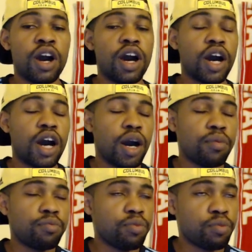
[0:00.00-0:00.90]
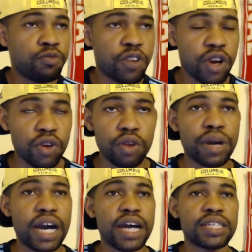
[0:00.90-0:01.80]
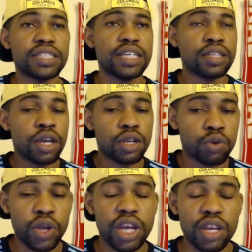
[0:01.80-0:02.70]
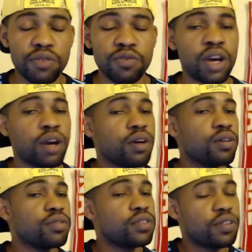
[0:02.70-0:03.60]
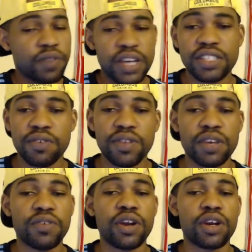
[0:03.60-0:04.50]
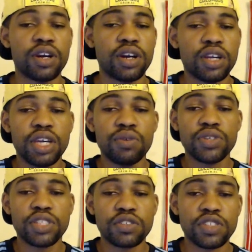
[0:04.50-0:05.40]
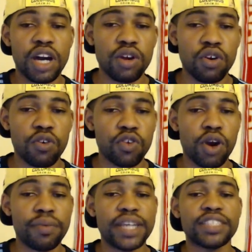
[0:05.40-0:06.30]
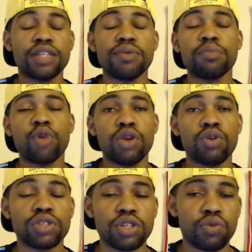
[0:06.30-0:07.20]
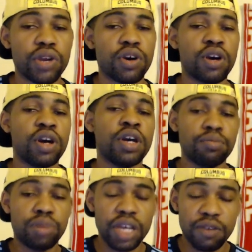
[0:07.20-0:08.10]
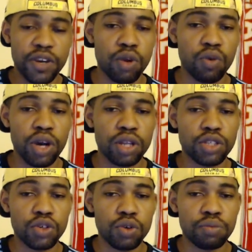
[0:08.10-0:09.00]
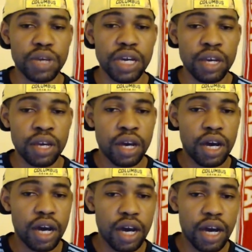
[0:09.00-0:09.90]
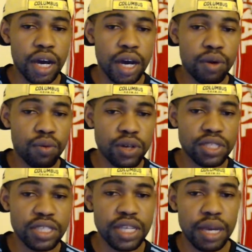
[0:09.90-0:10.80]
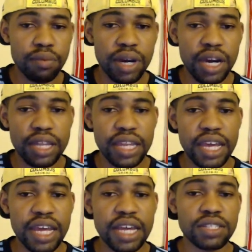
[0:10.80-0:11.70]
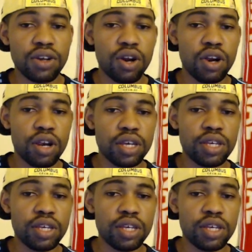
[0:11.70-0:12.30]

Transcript: Um, very good passes, creative, defensively very good. He was a sound overall, man. Shout out to my boy Lucas Torreira, played very well too, man. Uh, what's his name? Uh, Nández or